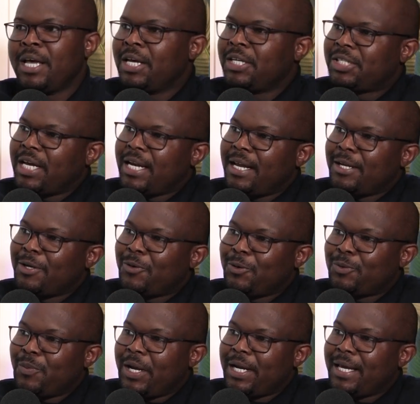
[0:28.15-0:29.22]
Shannon, good
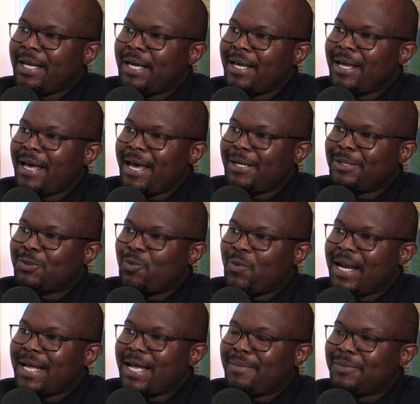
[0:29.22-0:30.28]
morning and
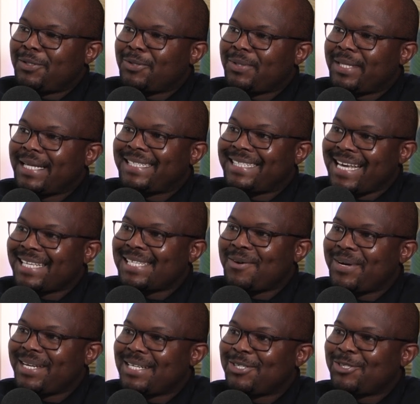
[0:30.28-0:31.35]
welcome to the Tax
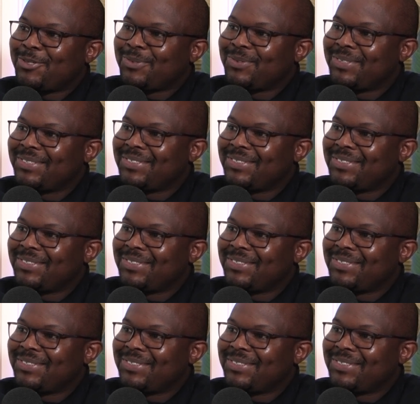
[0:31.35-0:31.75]
Awareness Show.